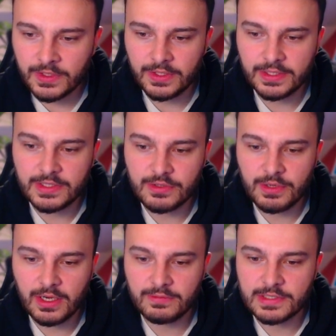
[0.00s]
In his own
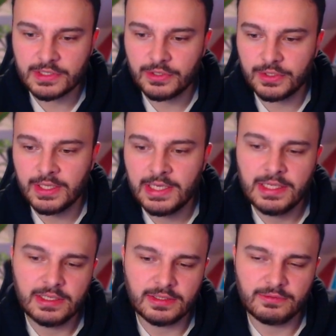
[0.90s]
half is good.
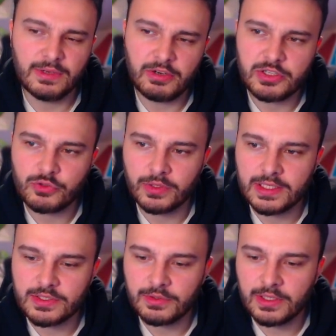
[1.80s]
Uh, very strong in
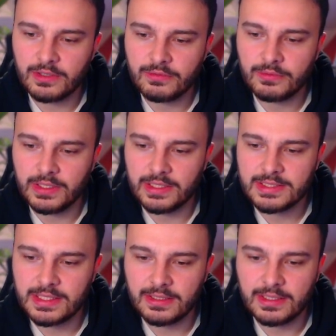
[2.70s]
his own half,
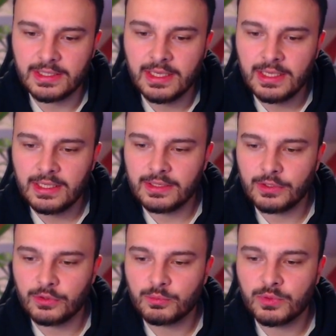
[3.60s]
realistically.
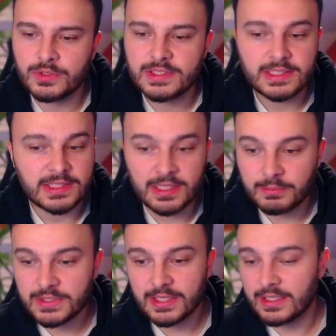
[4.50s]
Long ball
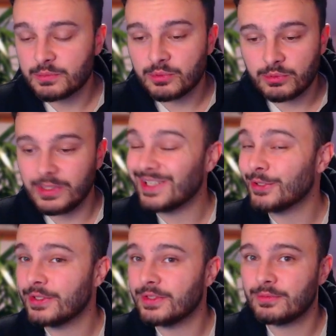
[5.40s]
69%, that's pretty
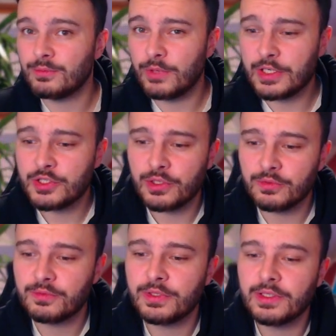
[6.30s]
good ratio
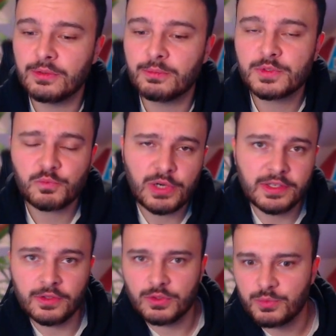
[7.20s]
for, you know,
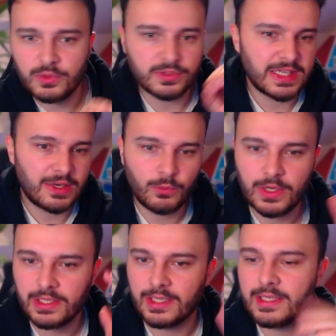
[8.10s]
spreading those balls out
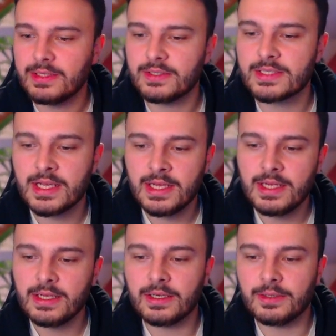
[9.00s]
wide like he does
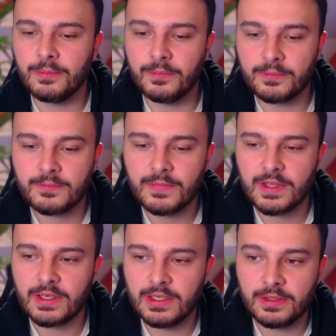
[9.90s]
um,
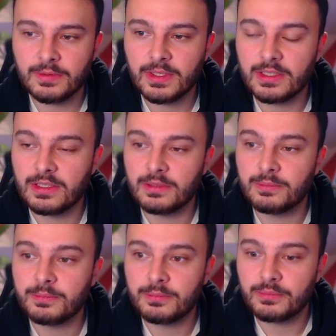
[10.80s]
uh, uh,
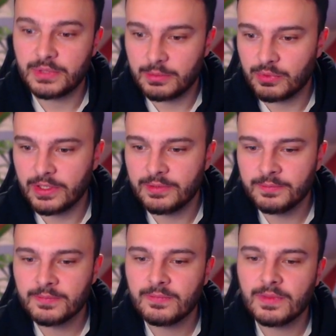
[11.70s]
uh, Brighton.